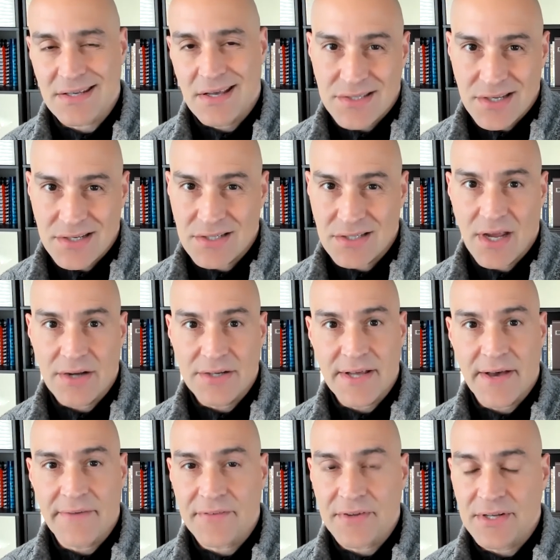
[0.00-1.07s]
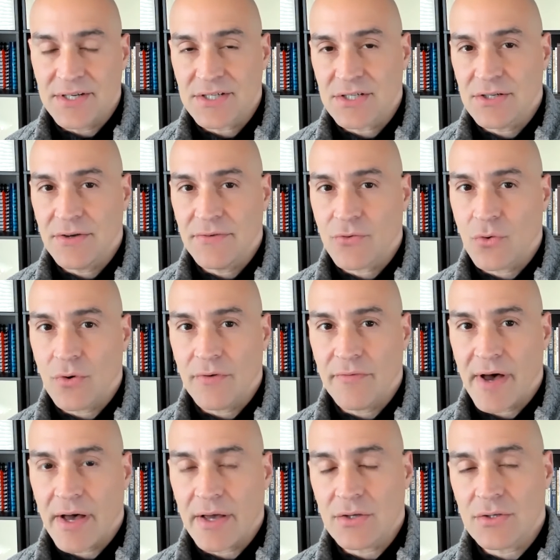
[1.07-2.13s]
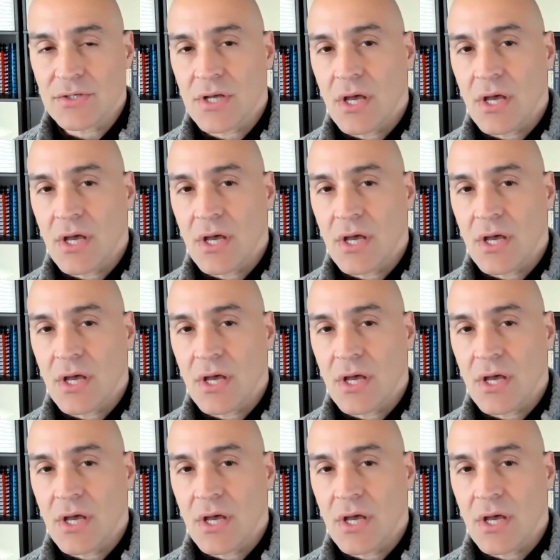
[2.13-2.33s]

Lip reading: essentially our definition of core values.